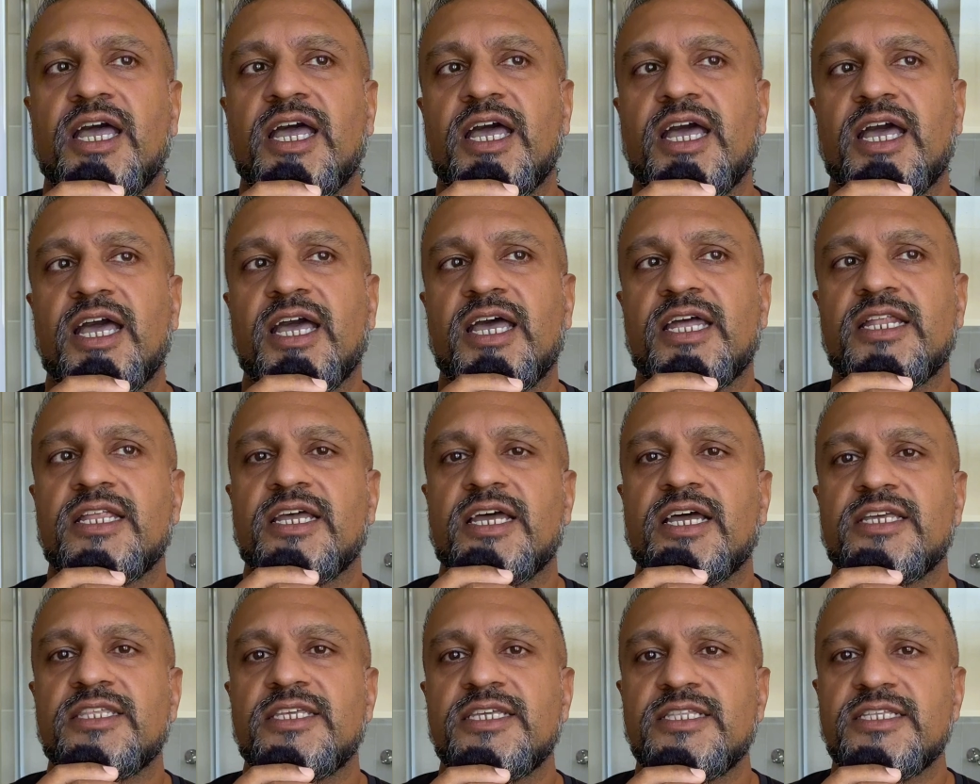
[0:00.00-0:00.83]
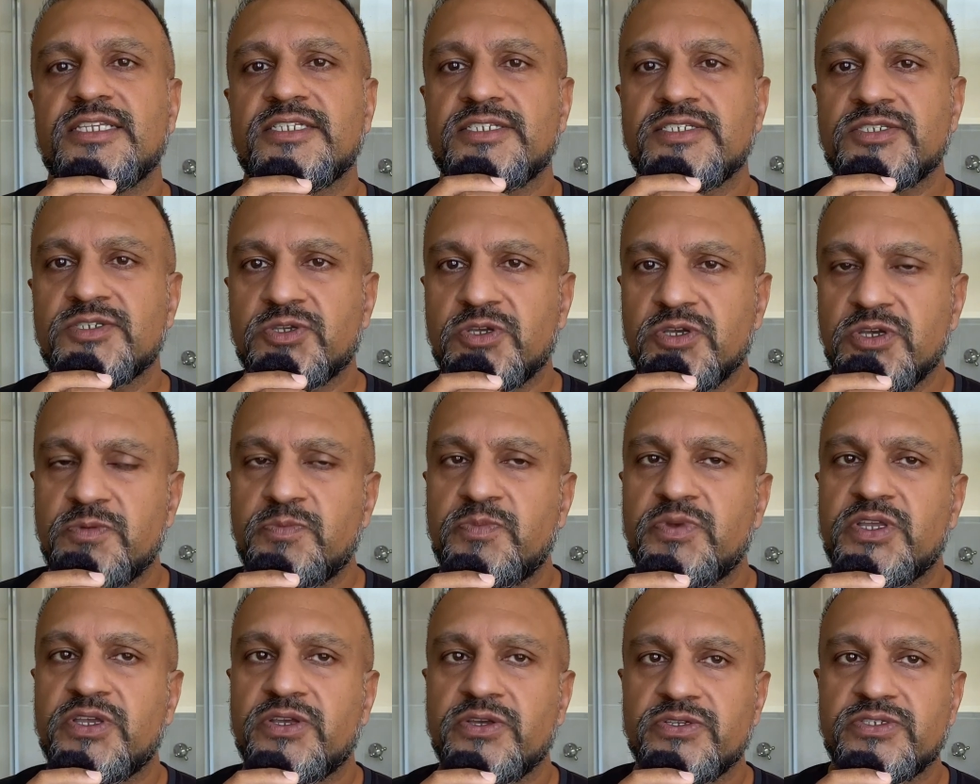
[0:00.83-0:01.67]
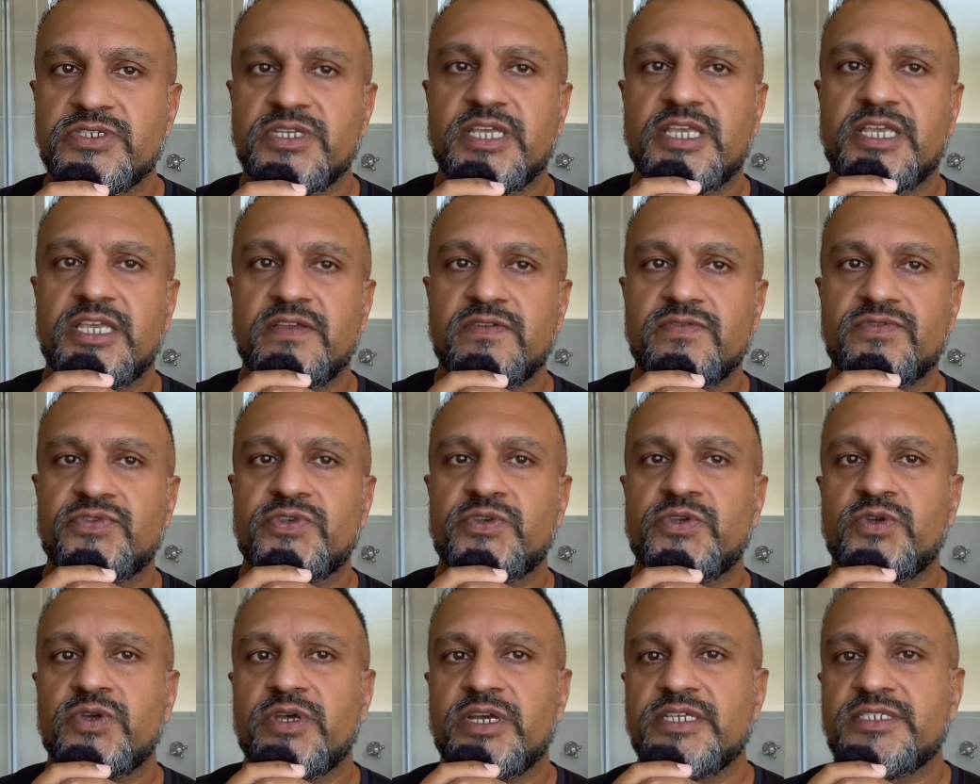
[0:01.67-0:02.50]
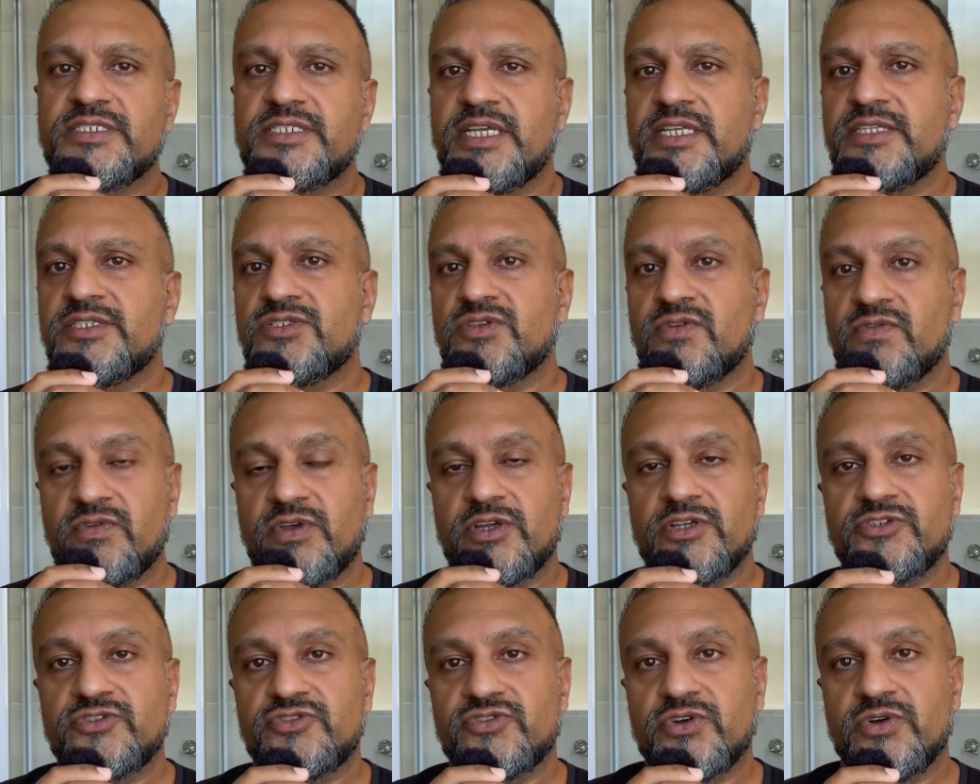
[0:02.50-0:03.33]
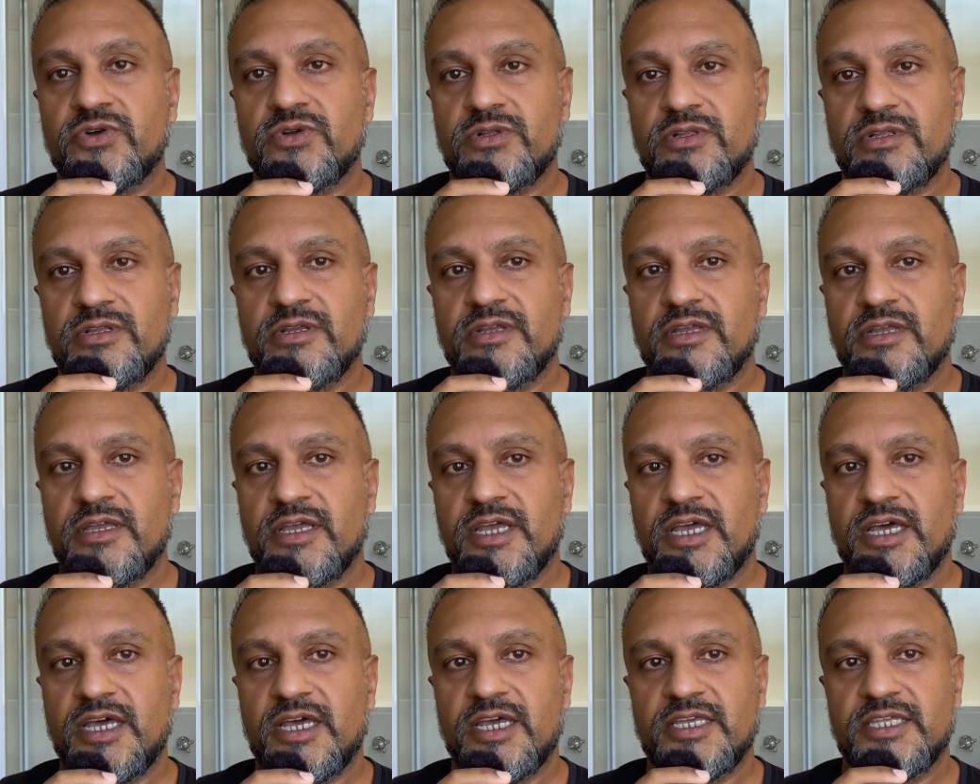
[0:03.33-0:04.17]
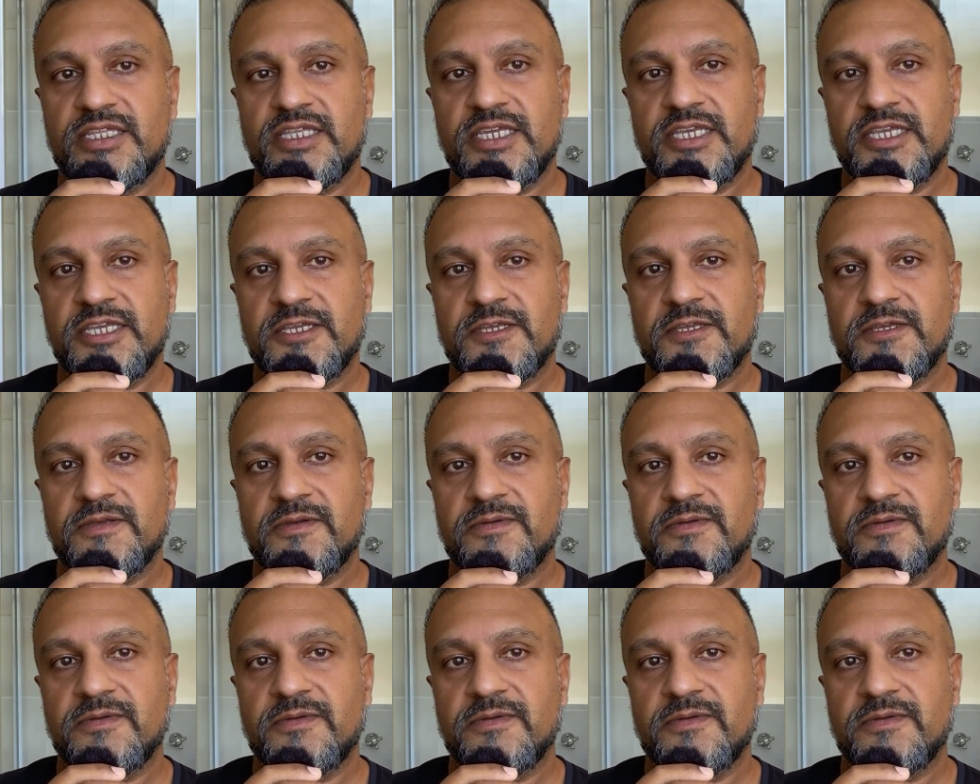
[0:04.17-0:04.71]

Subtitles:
And I think this is good because it gives you a sense of control. I think